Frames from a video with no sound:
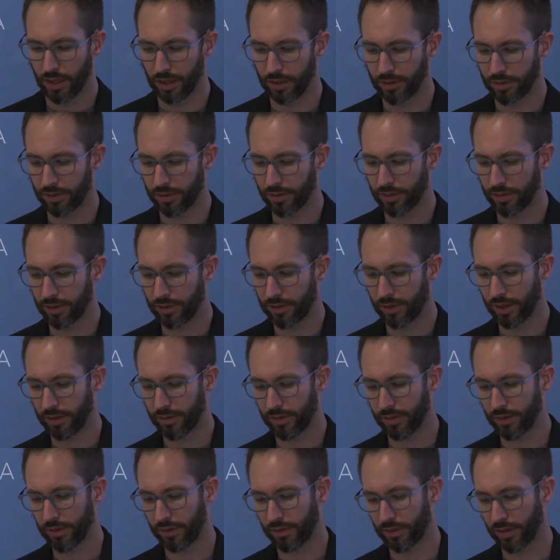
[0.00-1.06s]
And so to
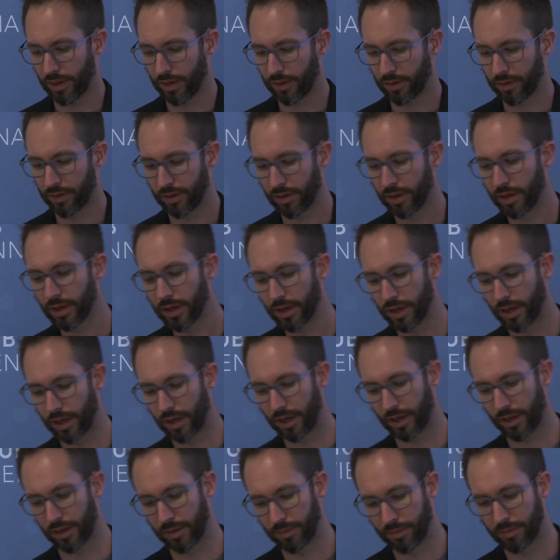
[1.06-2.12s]
test this out,
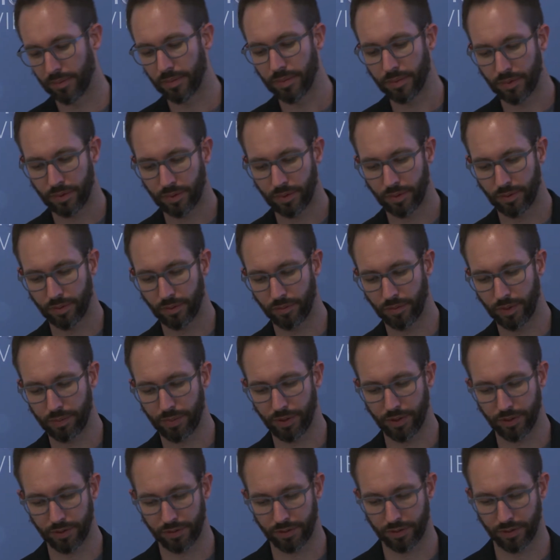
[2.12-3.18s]
we
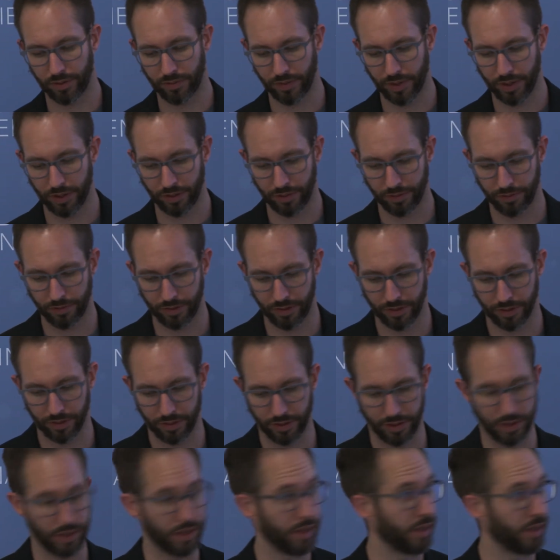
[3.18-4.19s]
put a survey in the field in